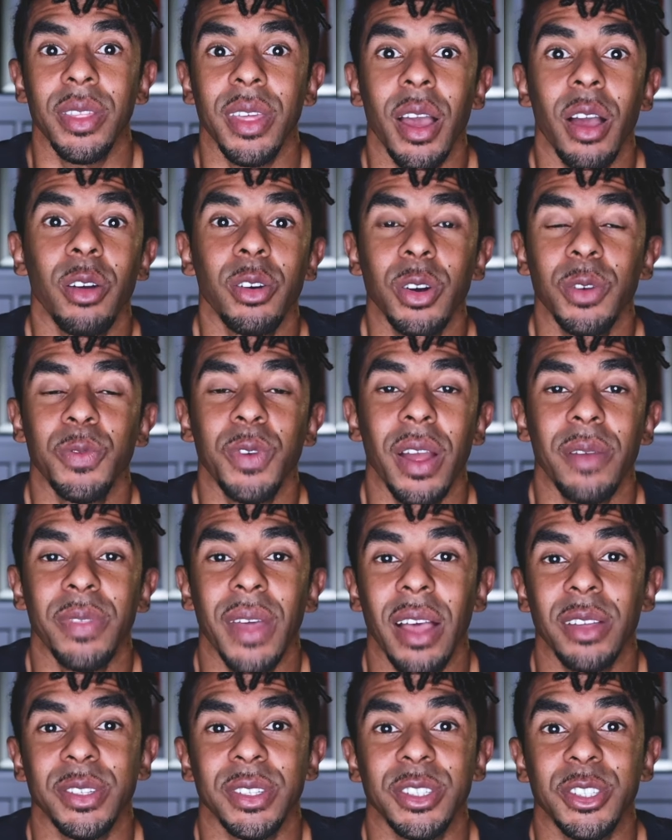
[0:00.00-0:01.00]
the
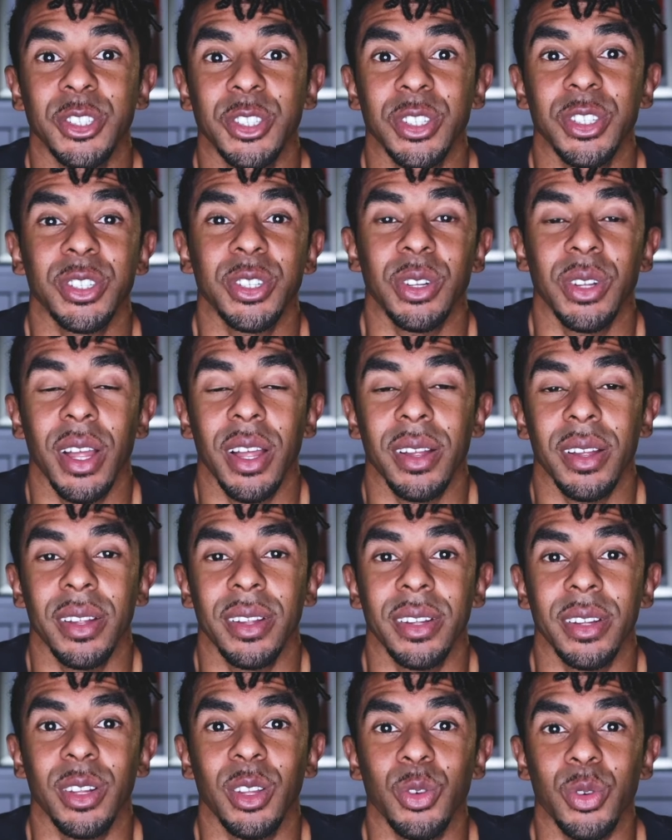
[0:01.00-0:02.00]
$105,000 is just
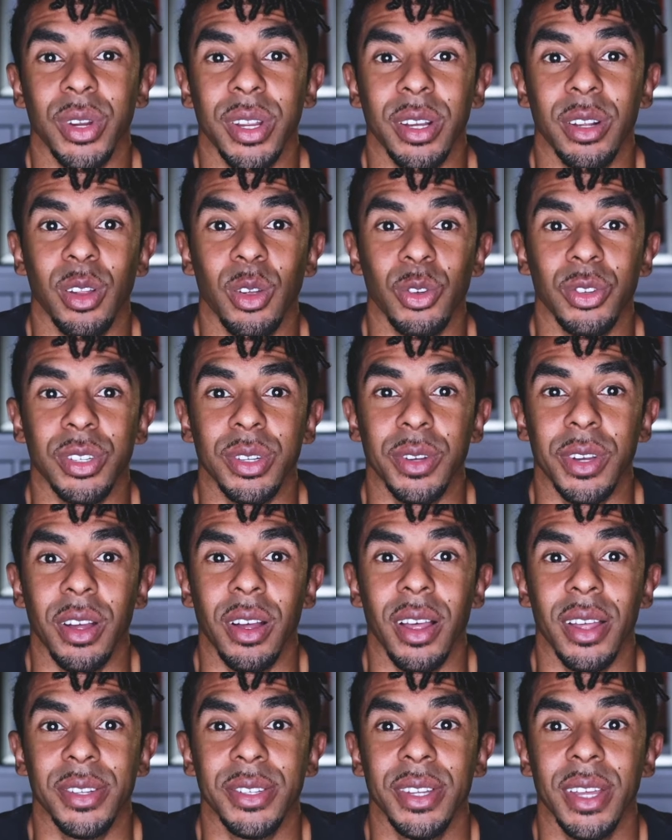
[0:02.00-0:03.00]
including closing
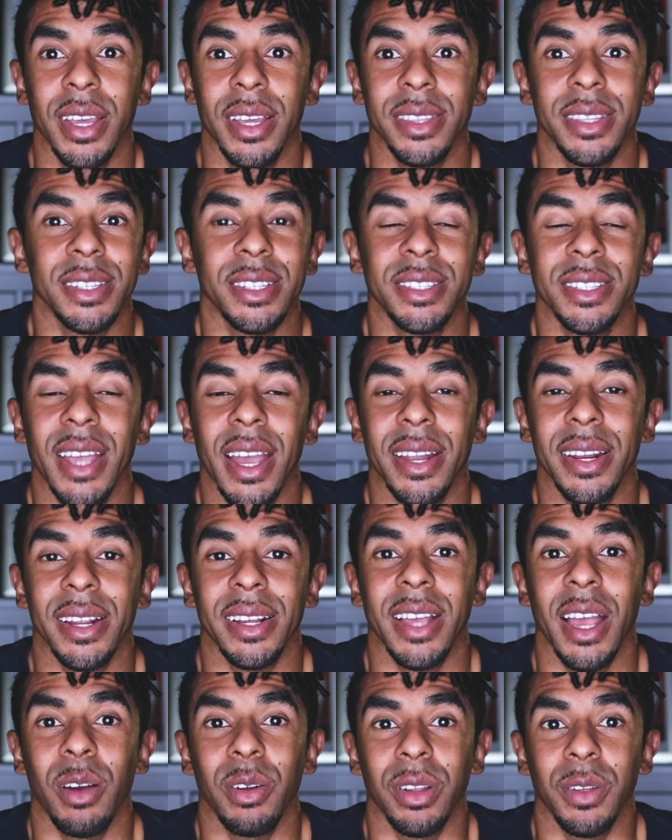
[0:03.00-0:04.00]
costs. This is not
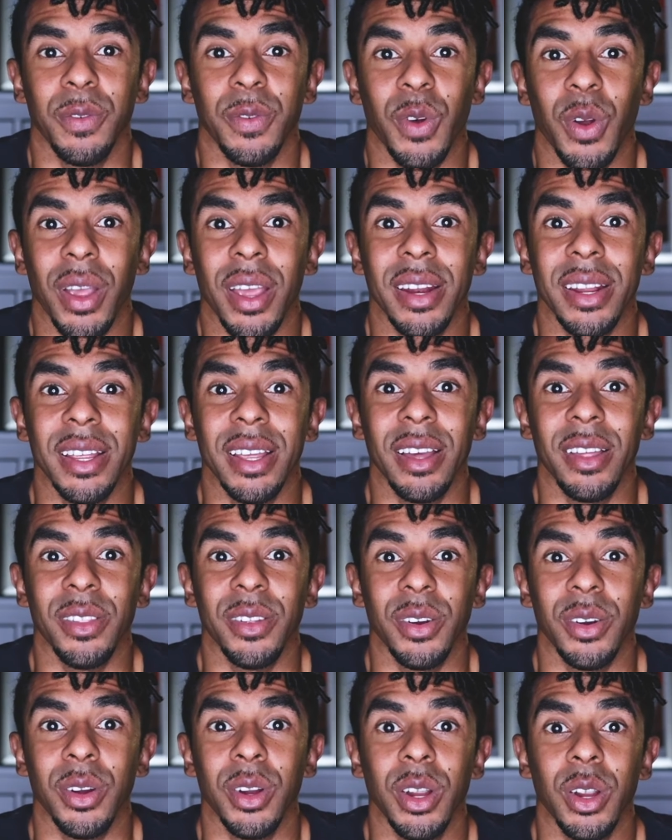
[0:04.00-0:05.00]
accounting for any
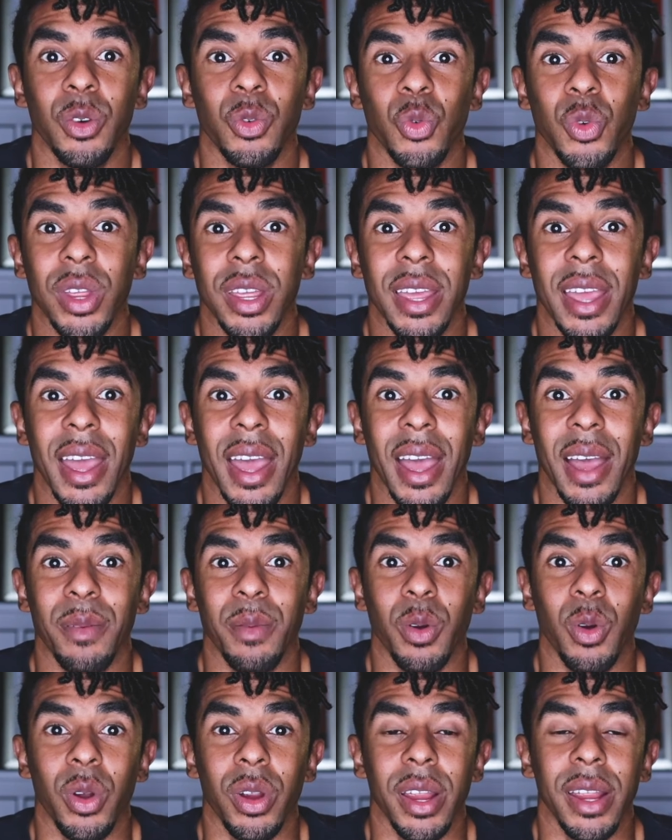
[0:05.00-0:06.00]
other
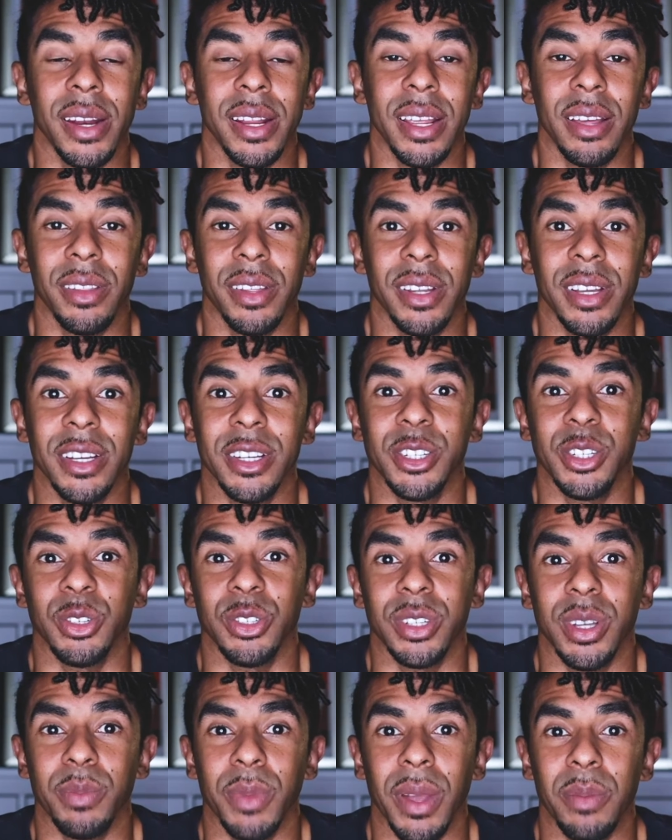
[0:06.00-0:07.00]
rehab or any other
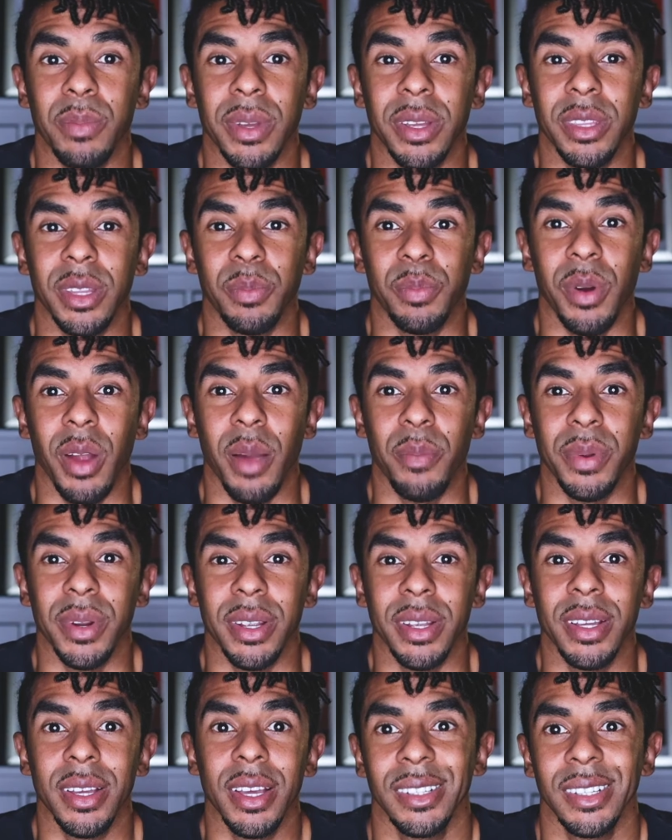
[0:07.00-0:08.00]
issues that might be in the
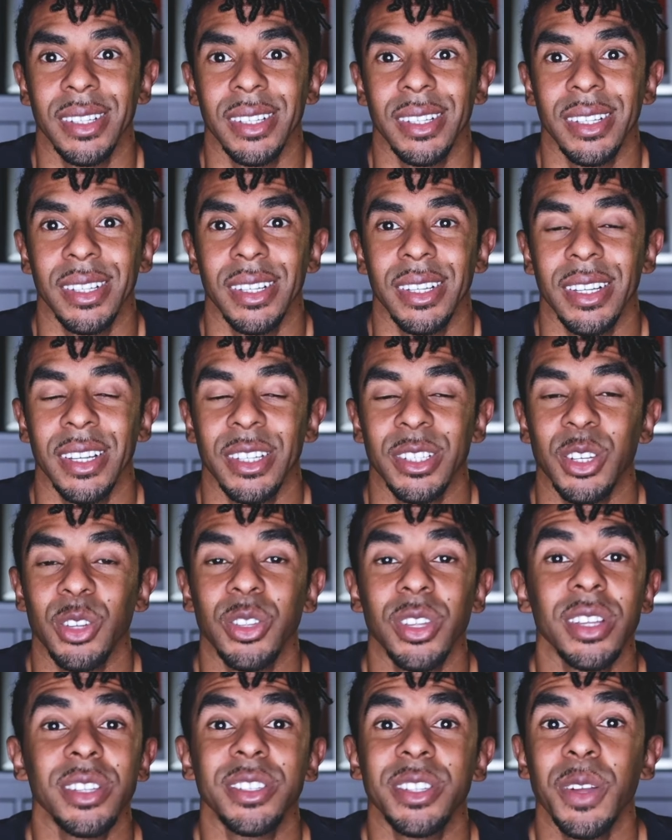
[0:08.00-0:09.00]
property. So
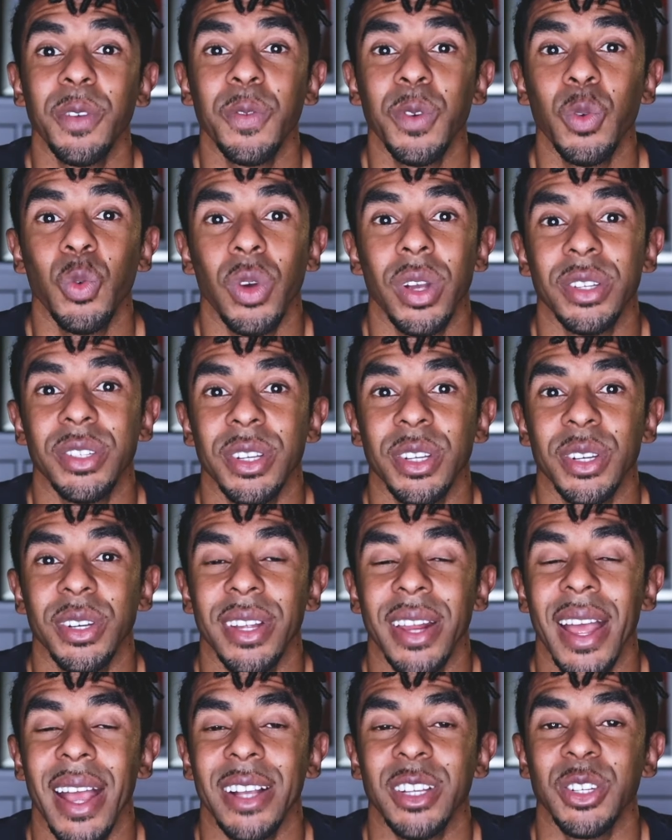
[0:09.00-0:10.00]
there are different ways that you
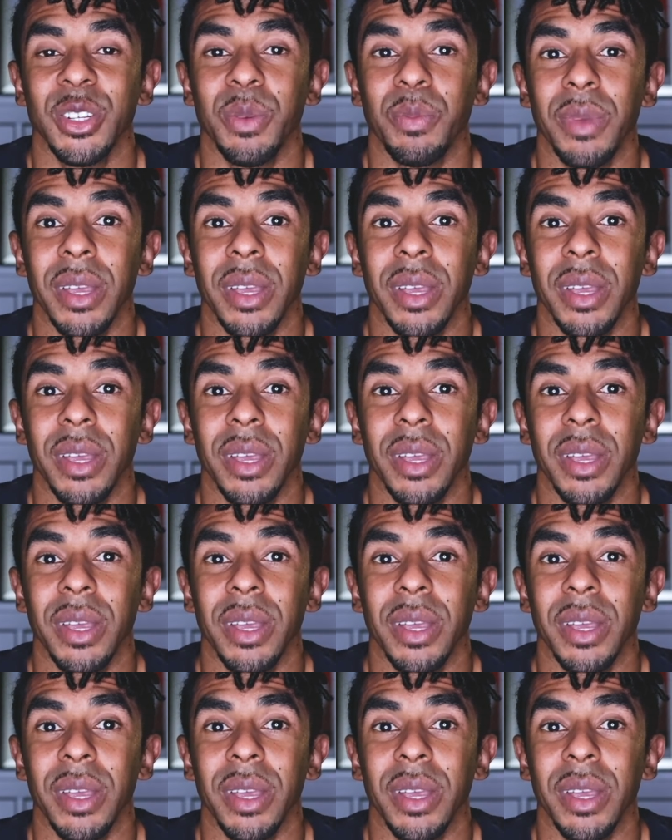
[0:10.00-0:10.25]
could actually